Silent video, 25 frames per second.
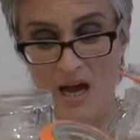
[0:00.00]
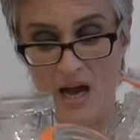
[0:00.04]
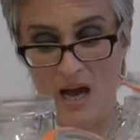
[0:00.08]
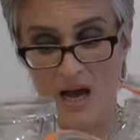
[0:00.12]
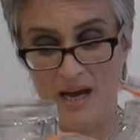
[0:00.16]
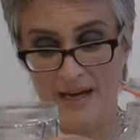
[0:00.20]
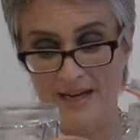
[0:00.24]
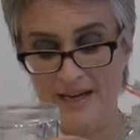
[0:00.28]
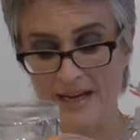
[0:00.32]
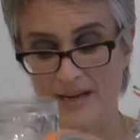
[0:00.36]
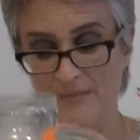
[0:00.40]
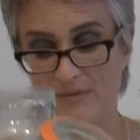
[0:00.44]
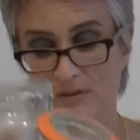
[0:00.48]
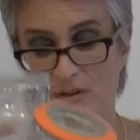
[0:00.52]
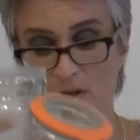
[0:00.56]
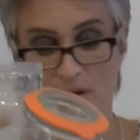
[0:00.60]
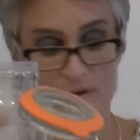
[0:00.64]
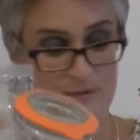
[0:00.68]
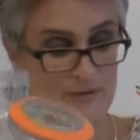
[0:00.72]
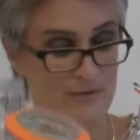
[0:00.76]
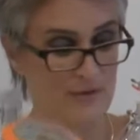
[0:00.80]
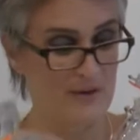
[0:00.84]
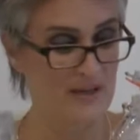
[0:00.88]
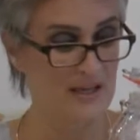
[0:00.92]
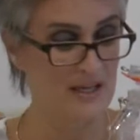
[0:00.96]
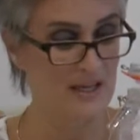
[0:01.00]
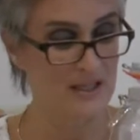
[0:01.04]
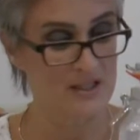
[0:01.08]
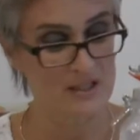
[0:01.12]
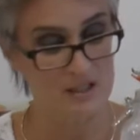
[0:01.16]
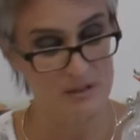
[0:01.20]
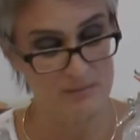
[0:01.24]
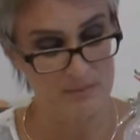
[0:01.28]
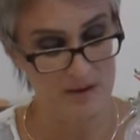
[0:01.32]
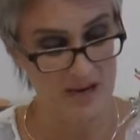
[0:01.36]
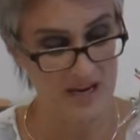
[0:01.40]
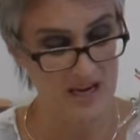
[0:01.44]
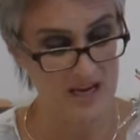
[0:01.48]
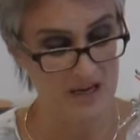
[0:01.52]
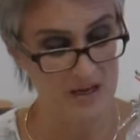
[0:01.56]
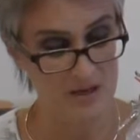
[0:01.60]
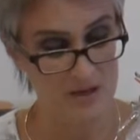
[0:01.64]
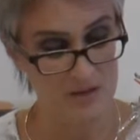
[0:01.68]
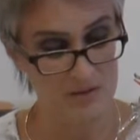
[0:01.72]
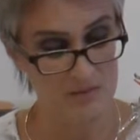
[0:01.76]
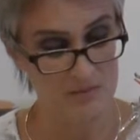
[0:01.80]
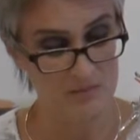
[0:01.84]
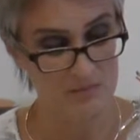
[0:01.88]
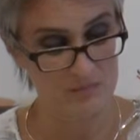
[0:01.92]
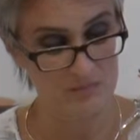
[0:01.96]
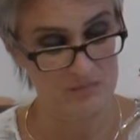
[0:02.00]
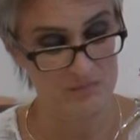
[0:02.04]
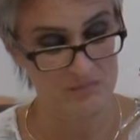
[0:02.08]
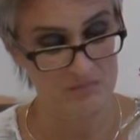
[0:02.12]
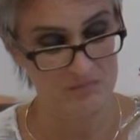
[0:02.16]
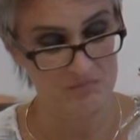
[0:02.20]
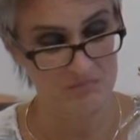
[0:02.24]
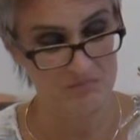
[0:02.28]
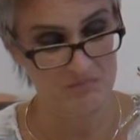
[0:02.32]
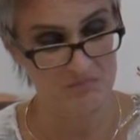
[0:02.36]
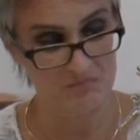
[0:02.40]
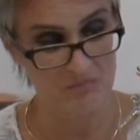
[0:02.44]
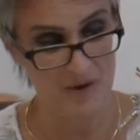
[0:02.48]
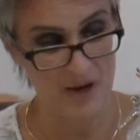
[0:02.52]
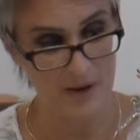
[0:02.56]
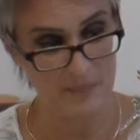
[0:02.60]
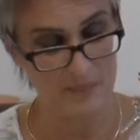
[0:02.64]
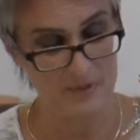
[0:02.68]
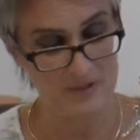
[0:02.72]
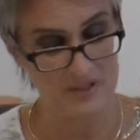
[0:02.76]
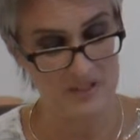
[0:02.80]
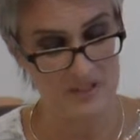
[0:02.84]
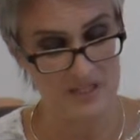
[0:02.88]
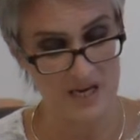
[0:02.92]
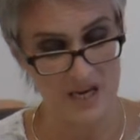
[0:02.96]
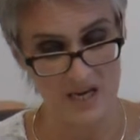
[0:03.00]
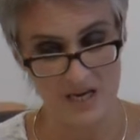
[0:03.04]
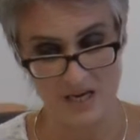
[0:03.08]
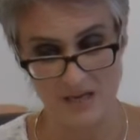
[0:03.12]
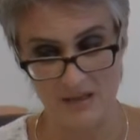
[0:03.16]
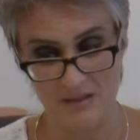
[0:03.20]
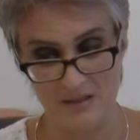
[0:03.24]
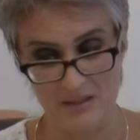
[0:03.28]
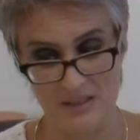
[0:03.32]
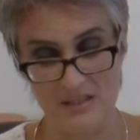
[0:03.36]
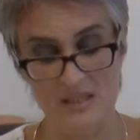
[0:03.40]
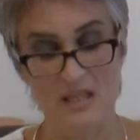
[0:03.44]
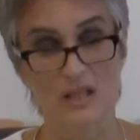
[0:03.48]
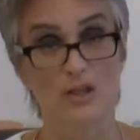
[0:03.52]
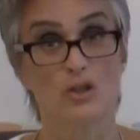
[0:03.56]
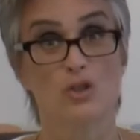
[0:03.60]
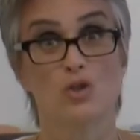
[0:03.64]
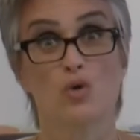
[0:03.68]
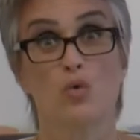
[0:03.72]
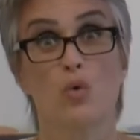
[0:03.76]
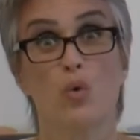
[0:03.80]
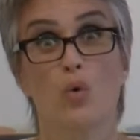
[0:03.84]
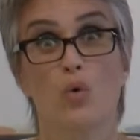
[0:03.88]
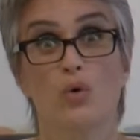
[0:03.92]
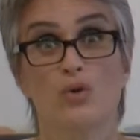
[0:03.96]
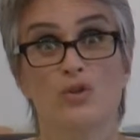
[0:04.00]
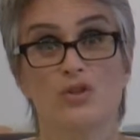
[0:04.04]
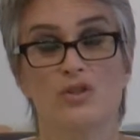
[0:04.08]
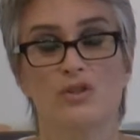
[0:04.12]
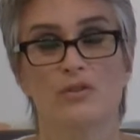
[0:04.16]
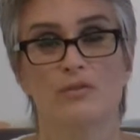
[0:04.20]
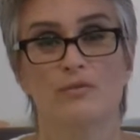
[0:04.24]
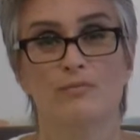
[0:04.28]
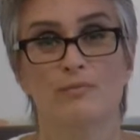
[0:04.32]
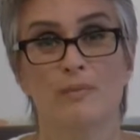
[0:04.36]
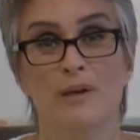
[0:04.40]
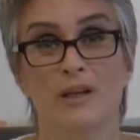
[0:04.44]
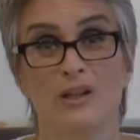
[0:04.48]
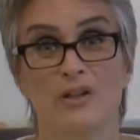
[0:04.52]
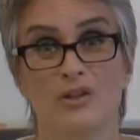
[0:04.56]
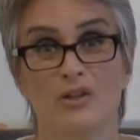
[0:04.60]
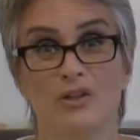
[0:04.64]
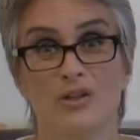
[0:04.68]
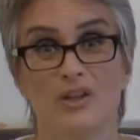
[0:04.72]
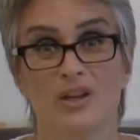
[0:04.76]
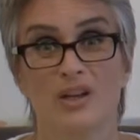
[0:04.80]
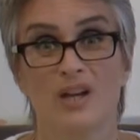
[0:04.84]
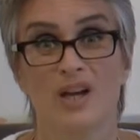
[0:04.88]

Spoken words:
I have enough here to make, I would say, 6 quarts of milk.